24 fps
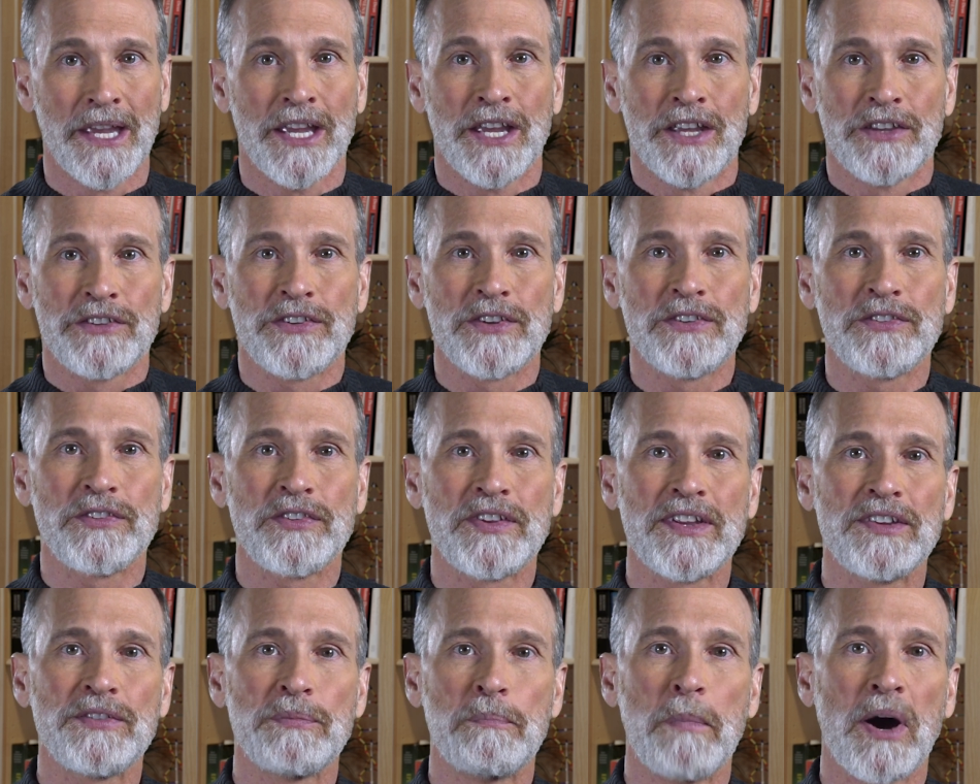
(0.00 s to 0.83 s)
Since
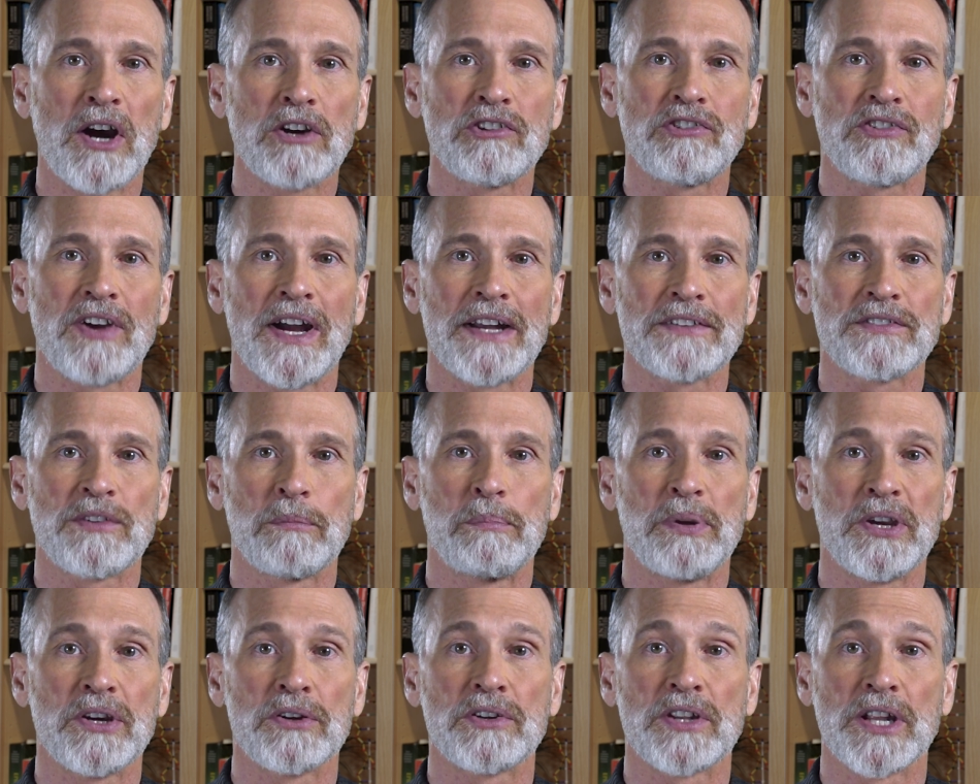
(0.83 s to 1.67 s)
these mugshots
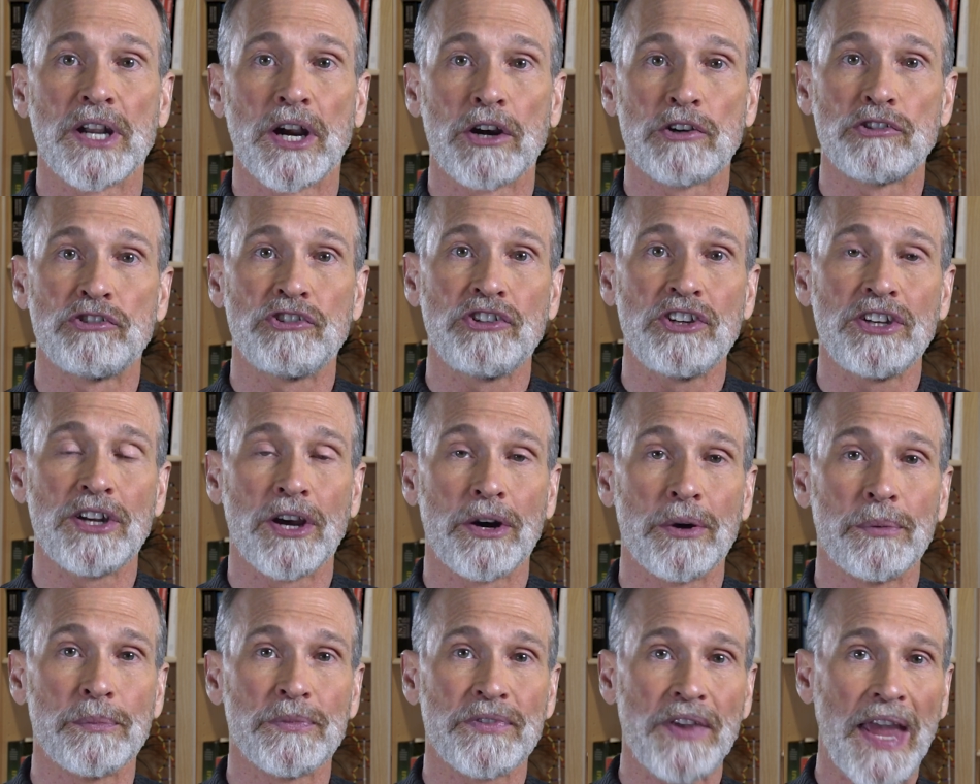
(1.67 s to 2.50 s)
appeared in our
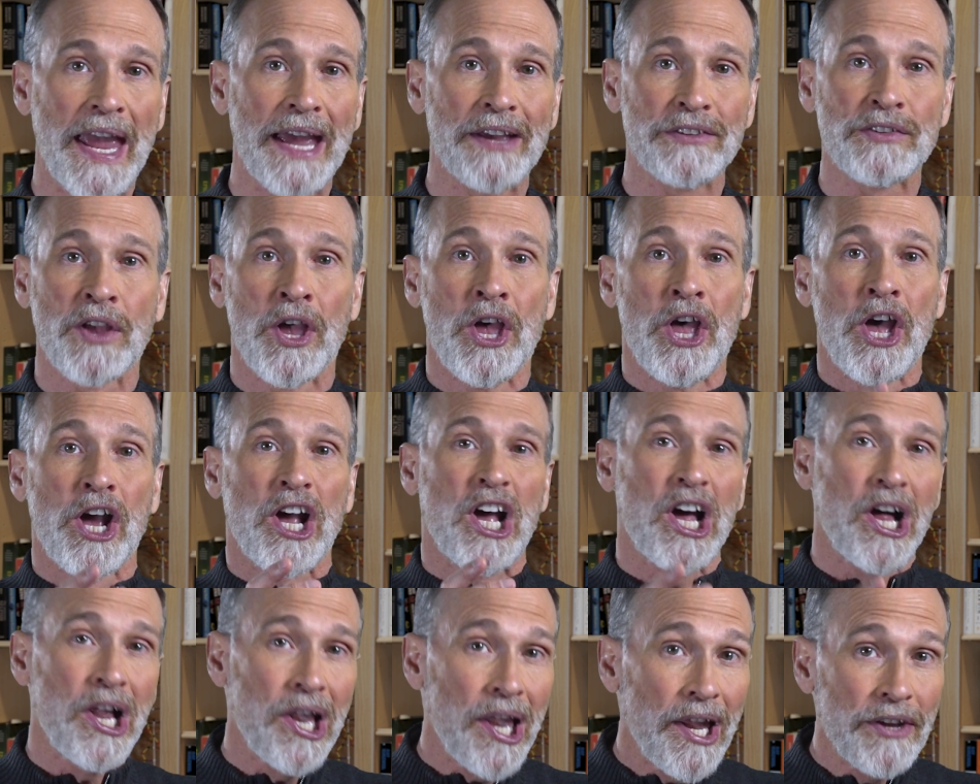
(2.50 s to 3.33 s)
genomes as
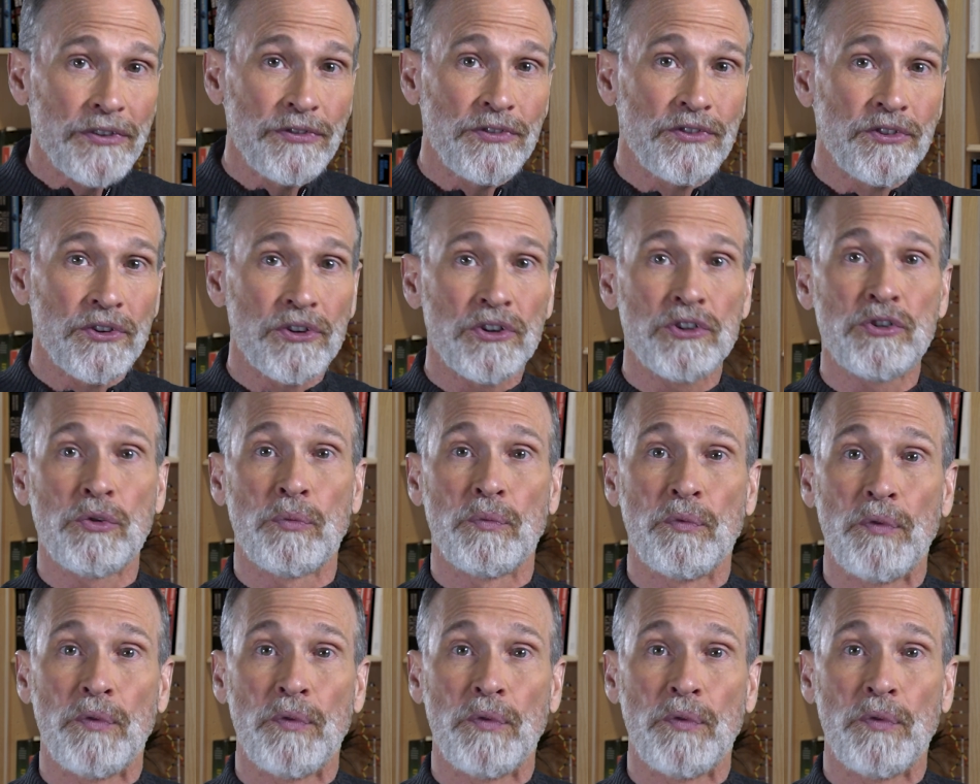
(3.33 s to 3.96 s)
clustered,